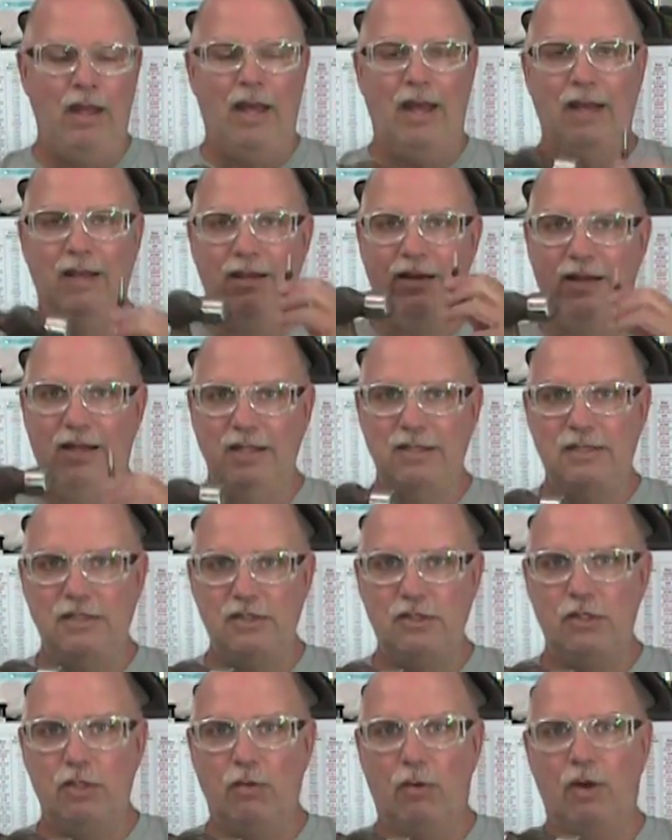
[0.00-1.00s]
And this
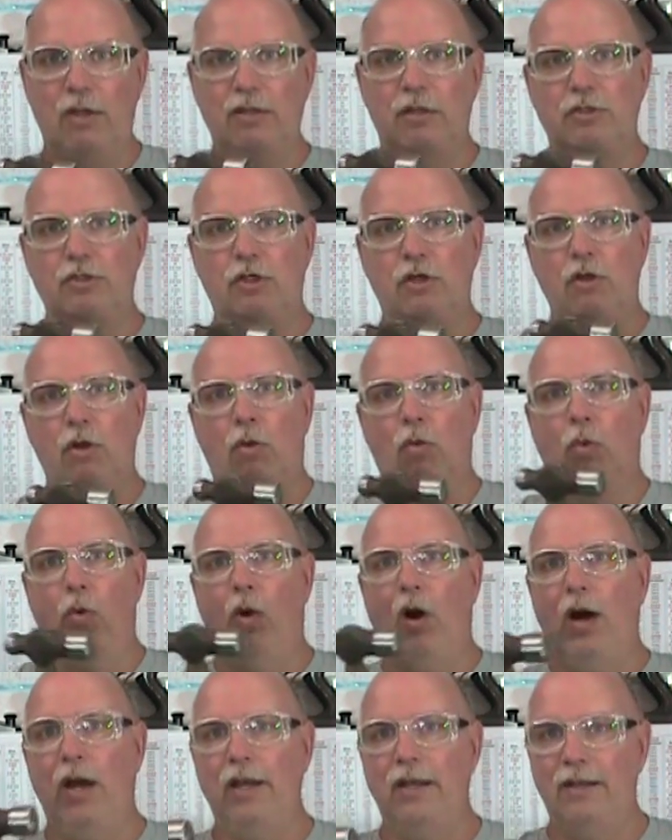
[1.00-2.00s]
is the one that's going to
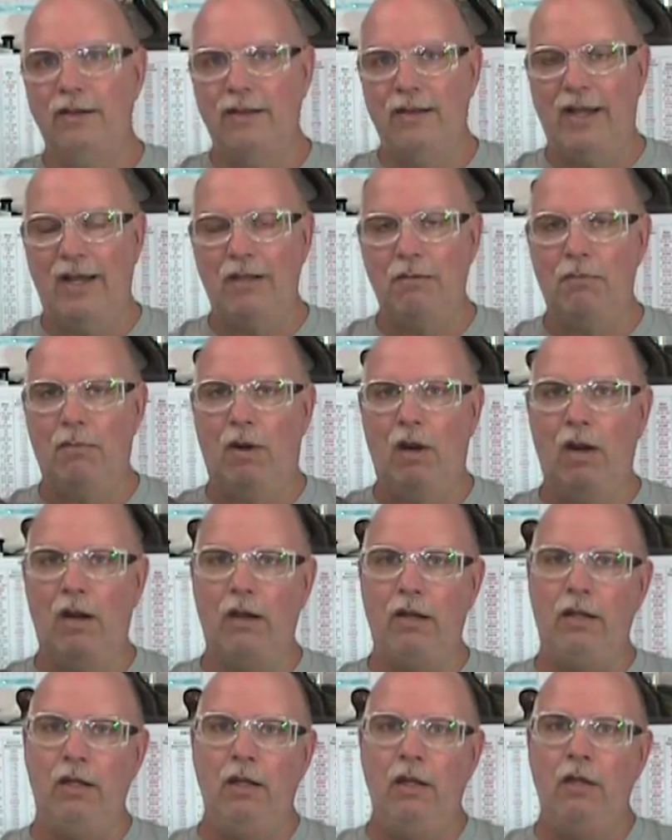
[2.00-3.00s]
widen that
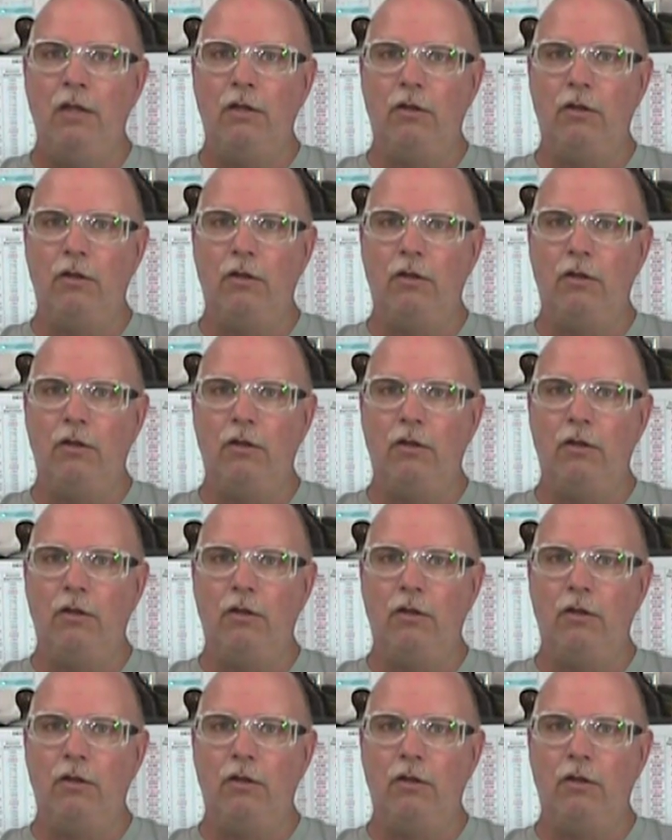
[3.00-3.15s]
mark